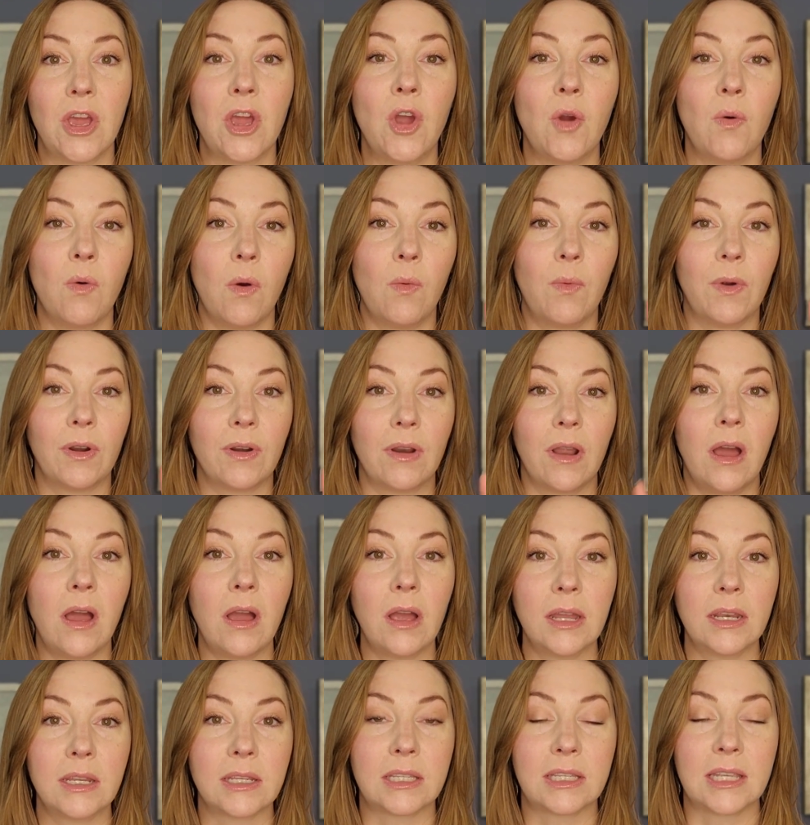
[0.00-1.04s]
What we're not
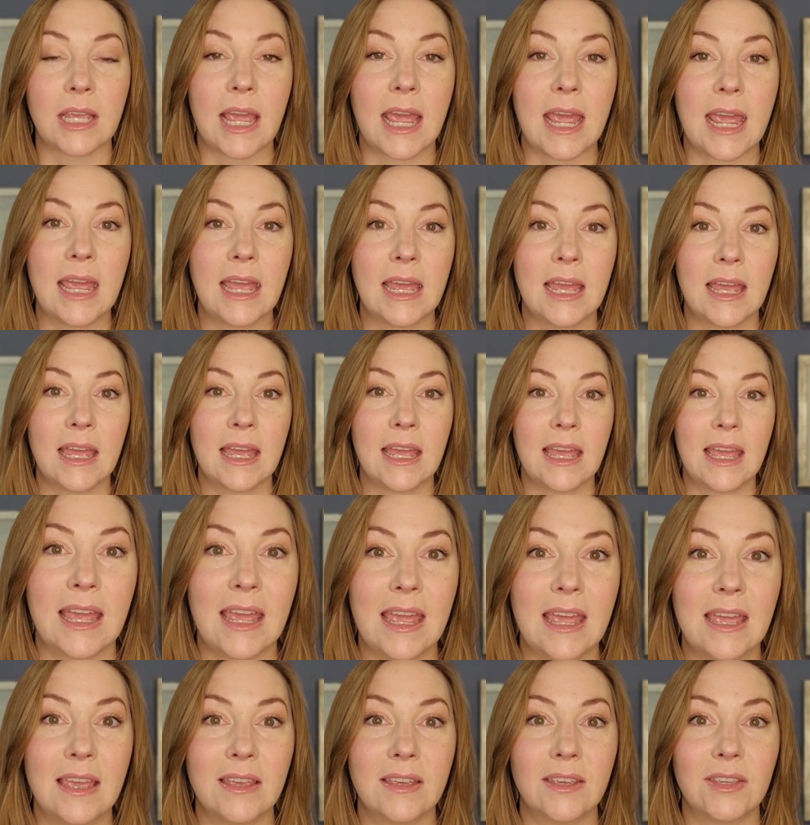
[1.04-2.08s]
going to see
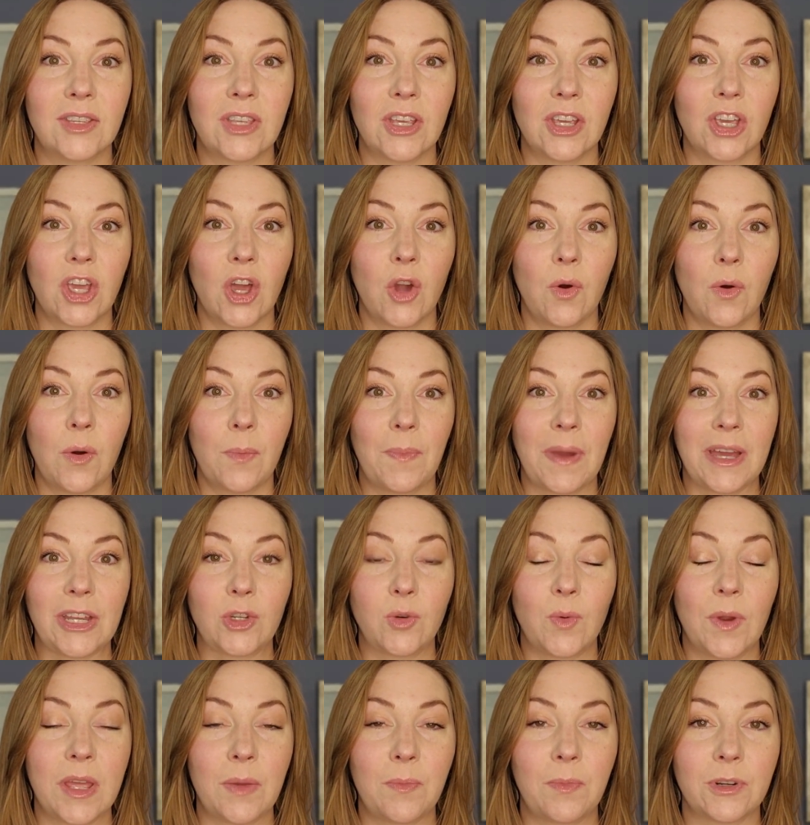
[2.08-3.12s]
is it go up by
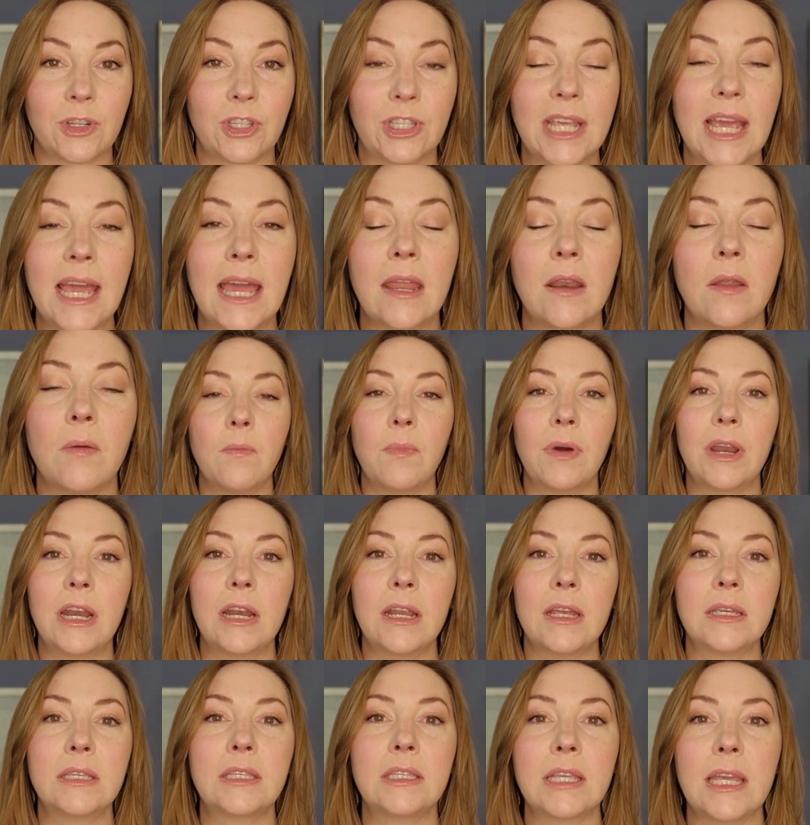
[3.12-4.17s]
20%, but it
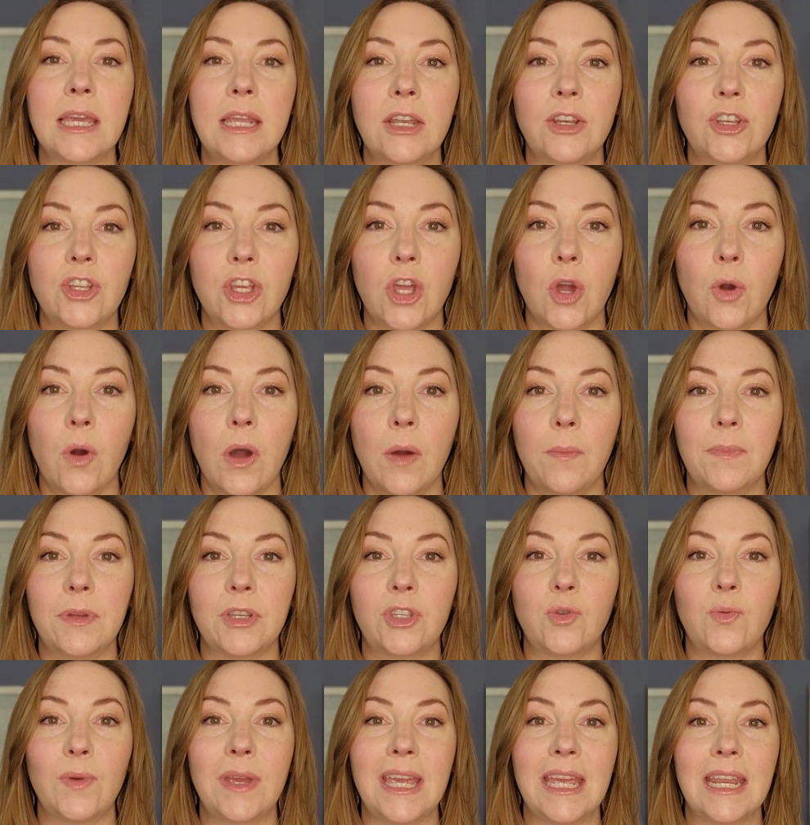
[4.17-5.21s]
is slated to go up
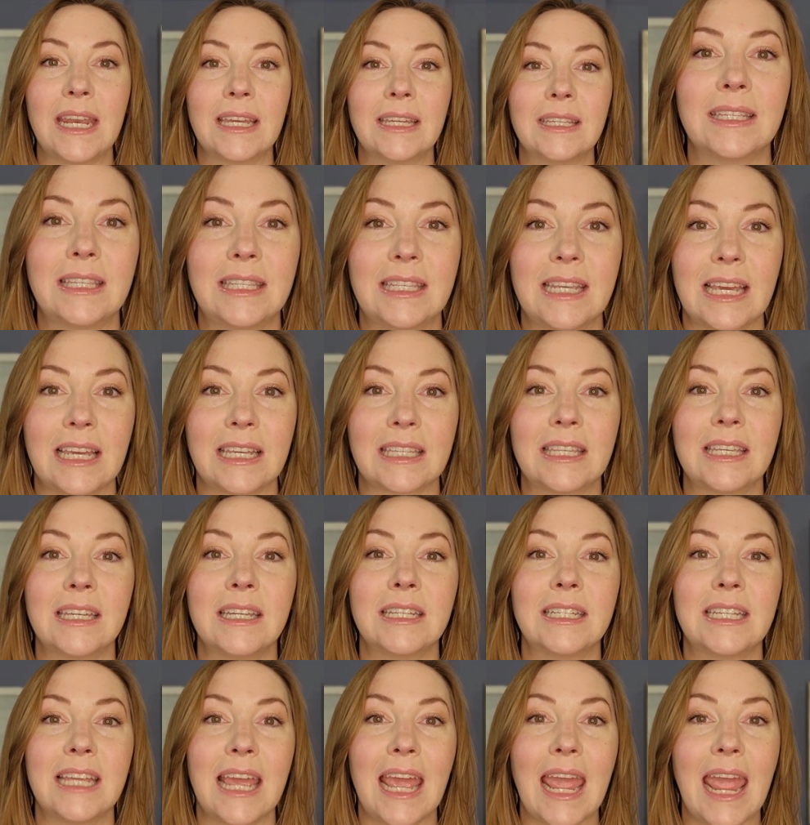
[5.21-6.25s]
between 6
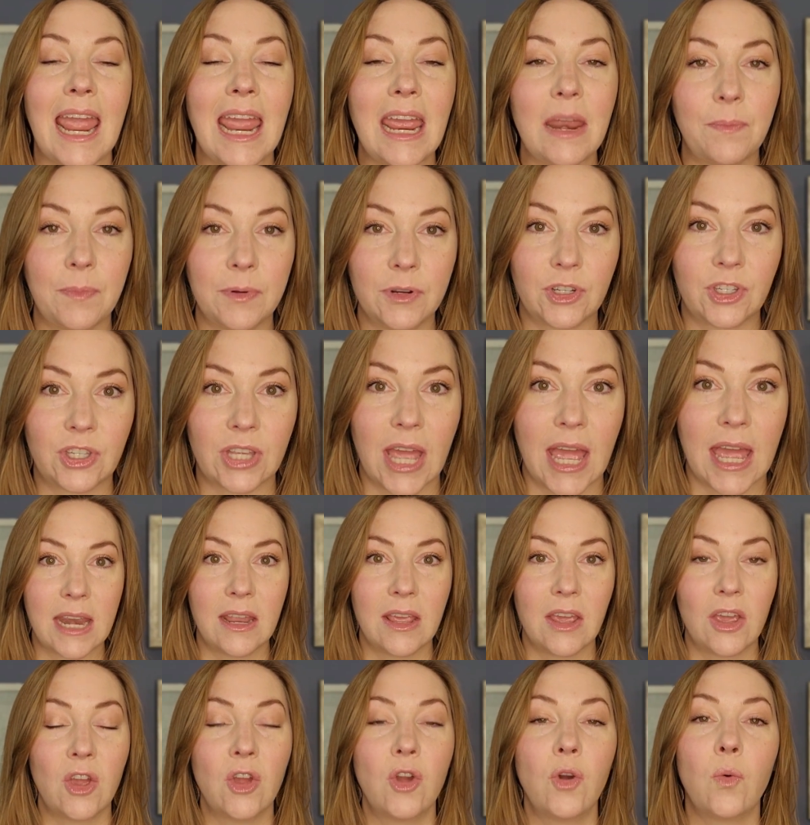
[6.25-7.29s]
to 8%,
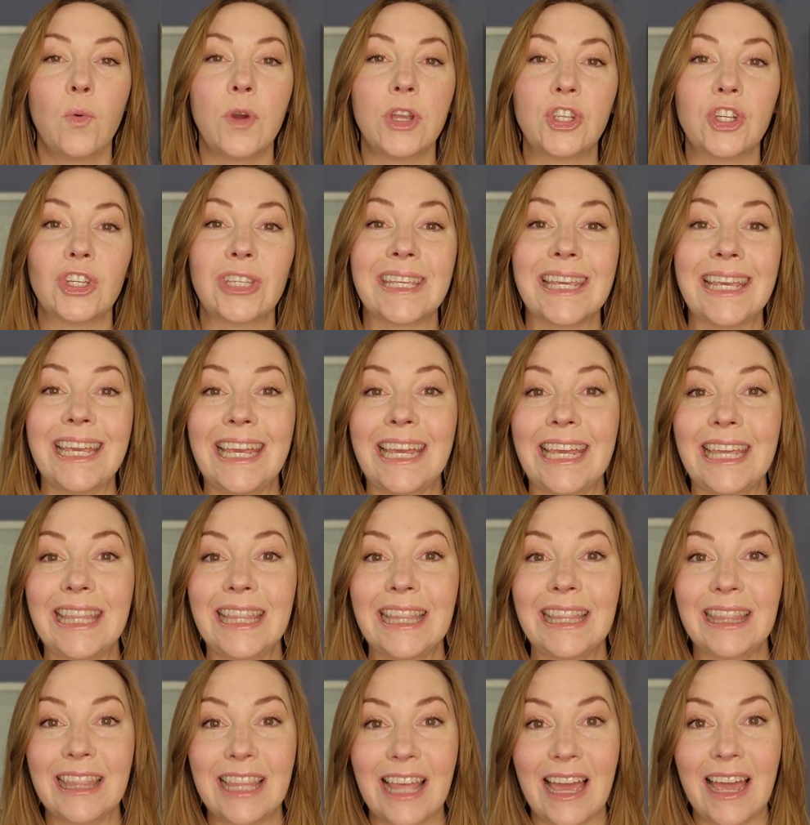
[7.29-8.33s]
which is in
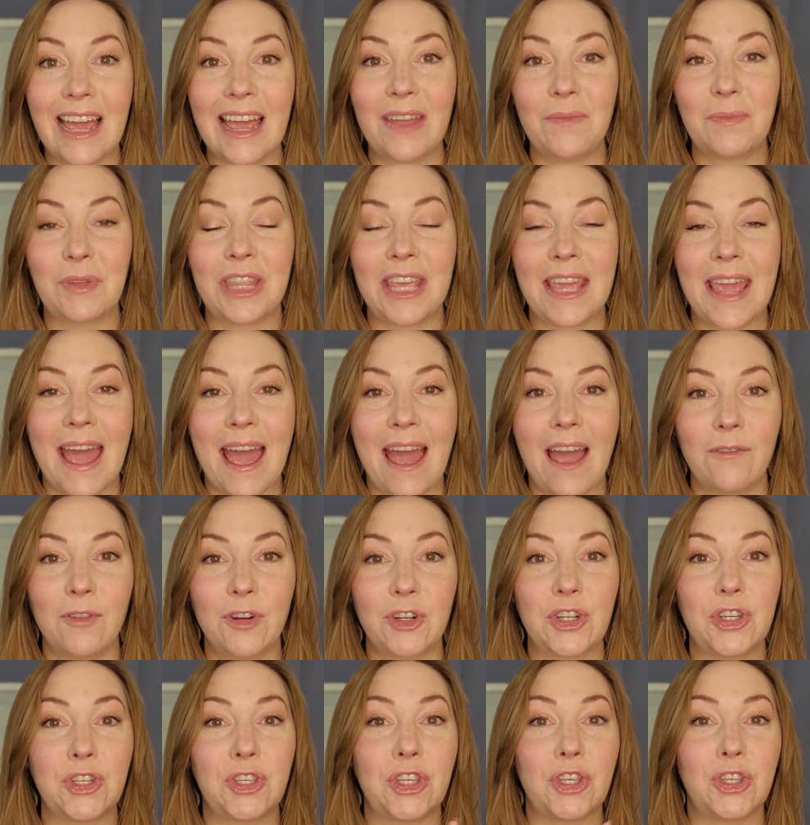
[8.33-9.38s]
line with the
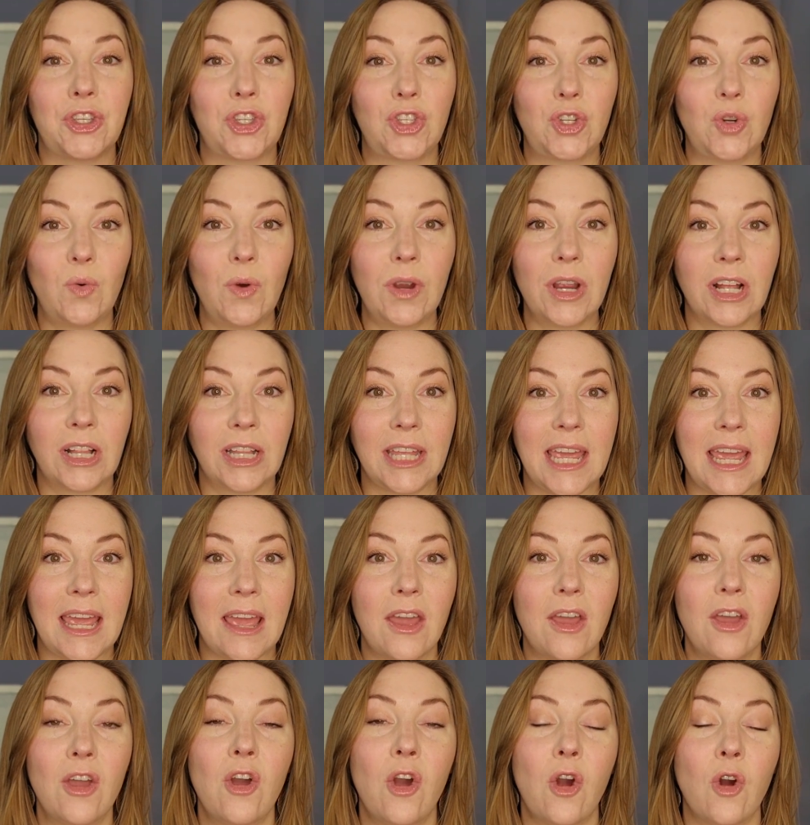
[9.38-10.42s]
averages historically
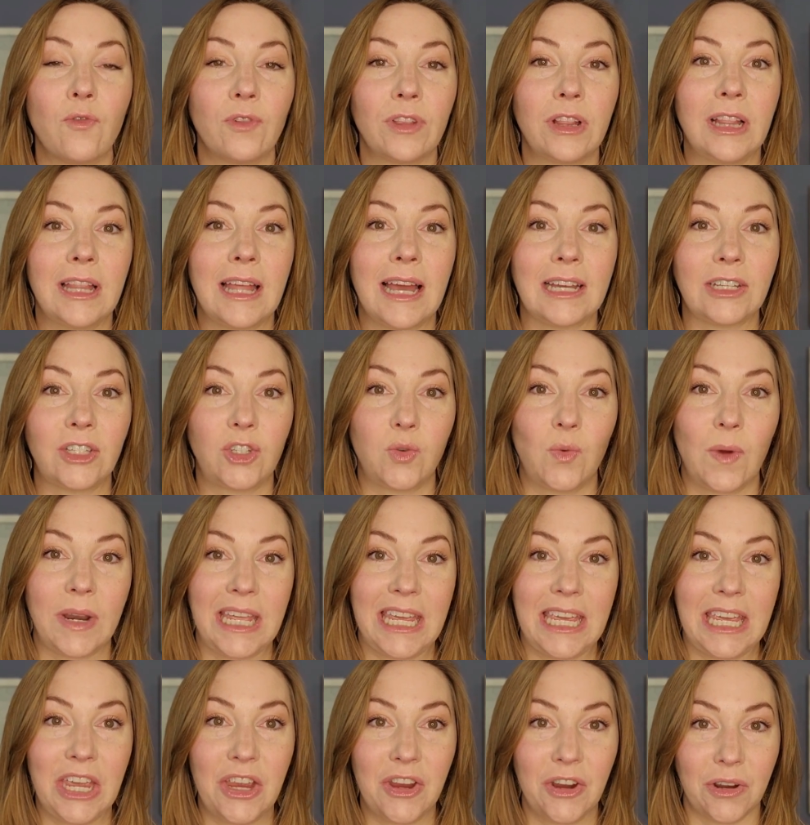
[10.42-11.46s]
over the last 20
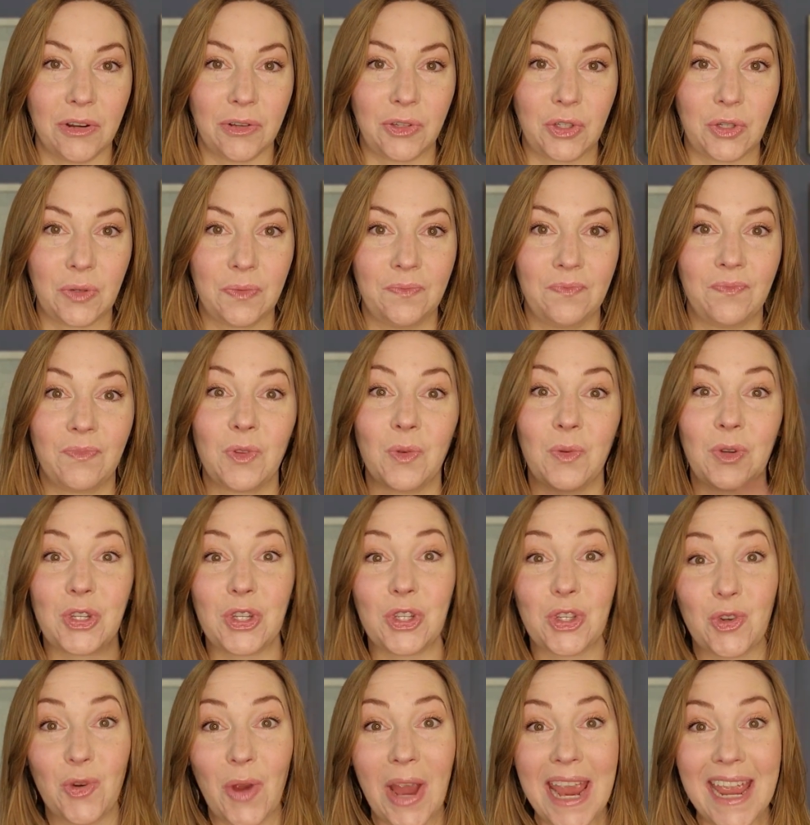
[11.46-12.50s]
years, which
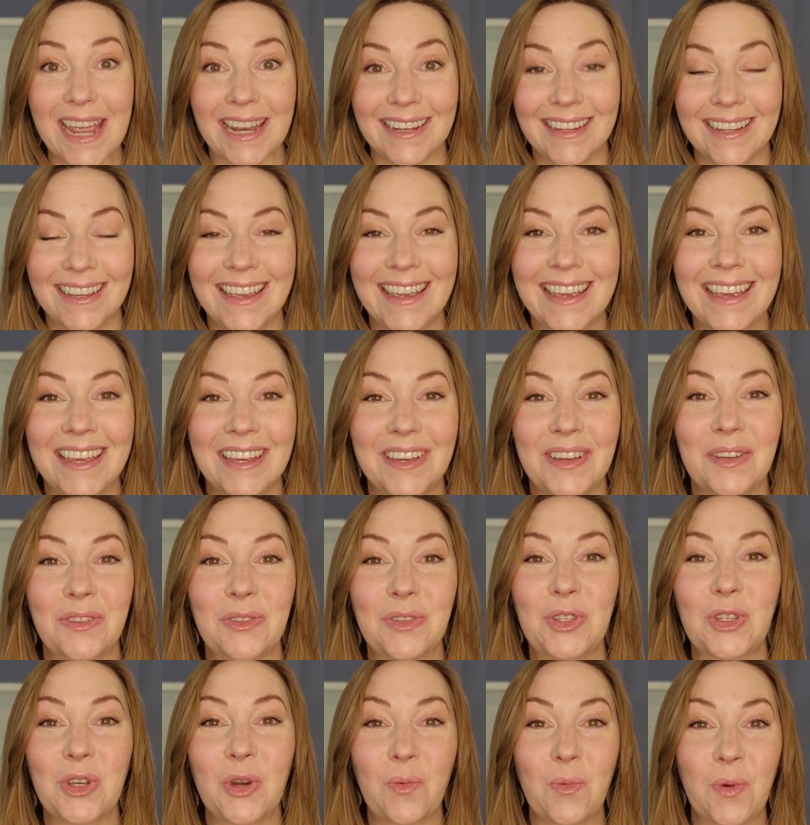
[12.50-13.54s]
is great.
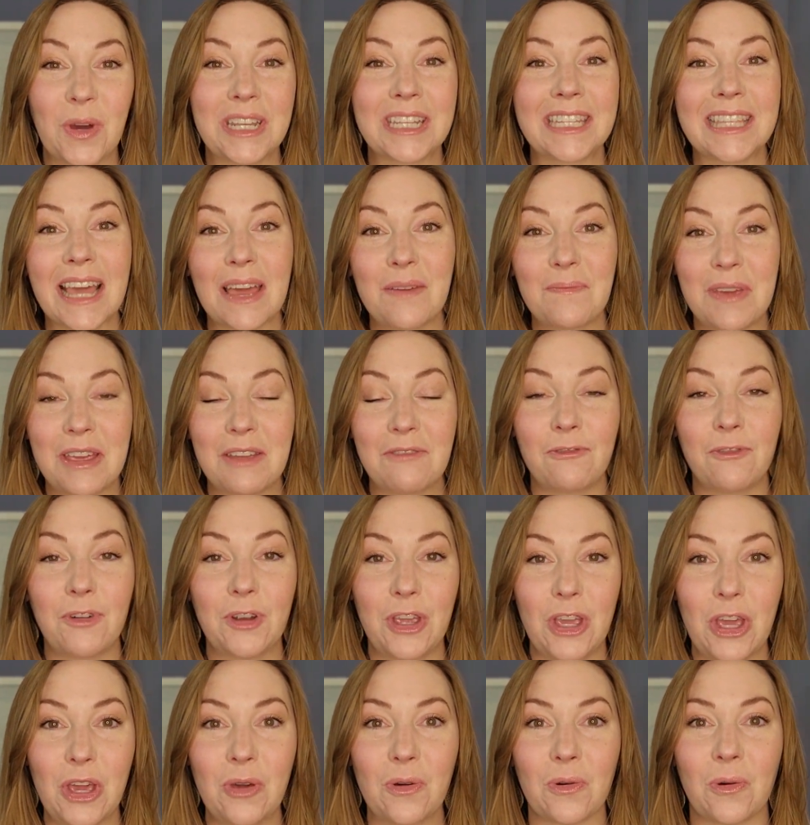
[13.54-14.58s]
So what does that mean for
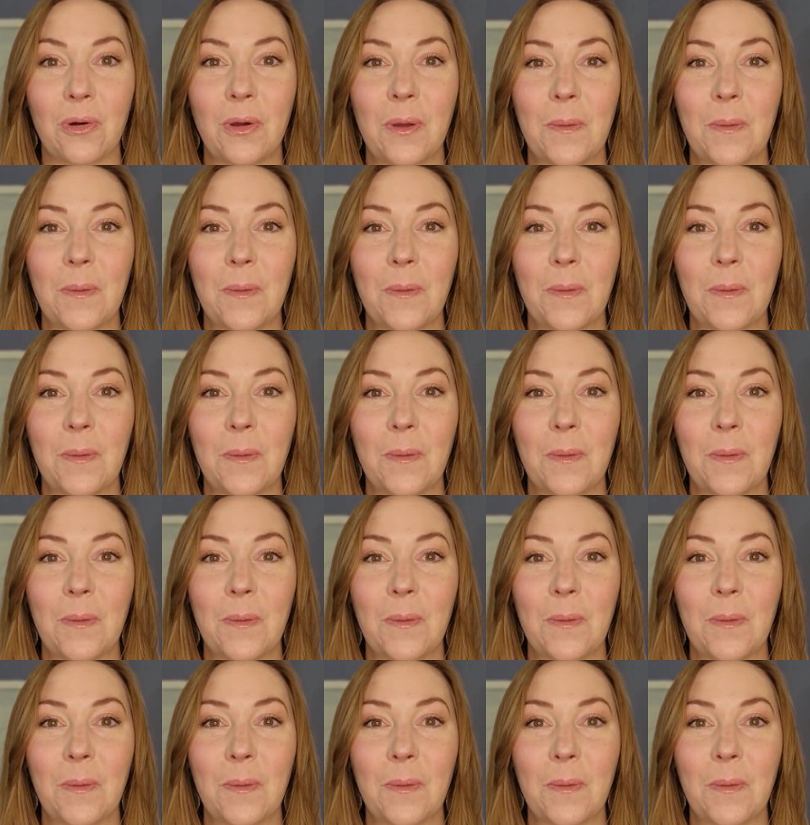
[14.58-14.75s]
you?